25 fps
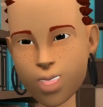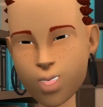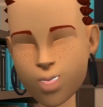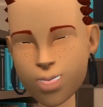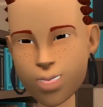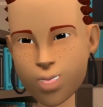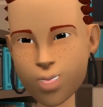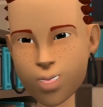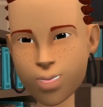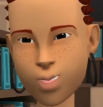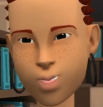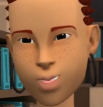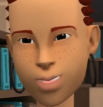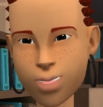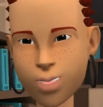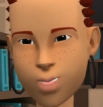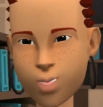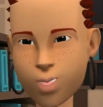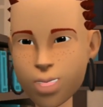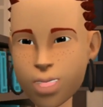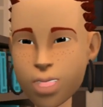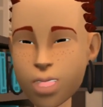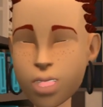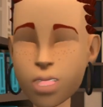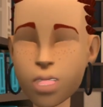cold in the
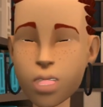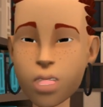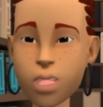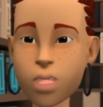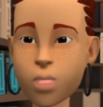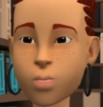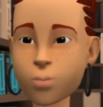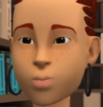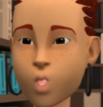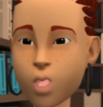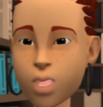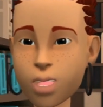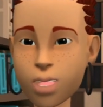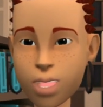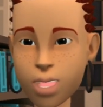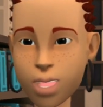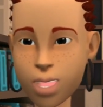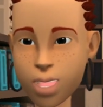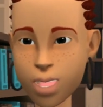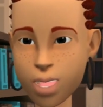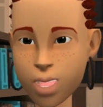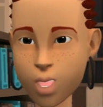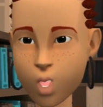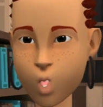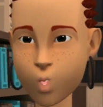northwest
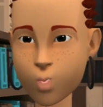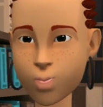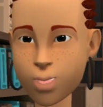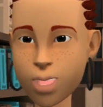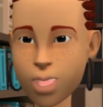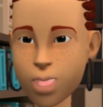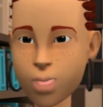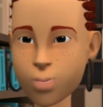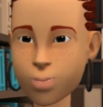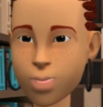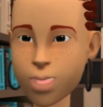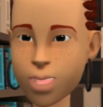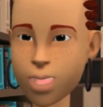fringes,